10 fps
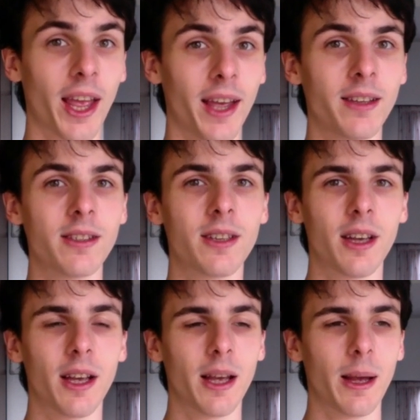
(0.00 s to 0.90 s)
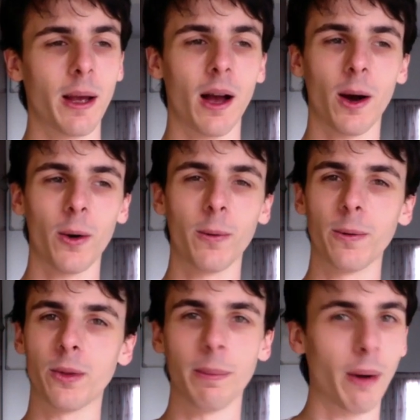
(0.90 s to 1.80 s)
and
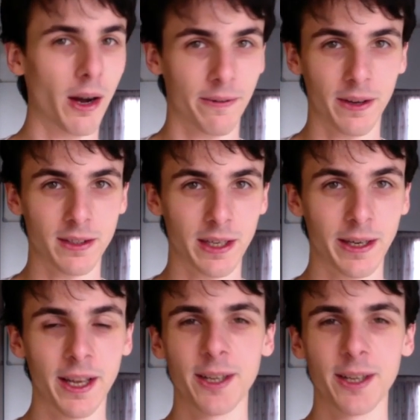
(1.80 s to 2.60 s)
the bug fixing.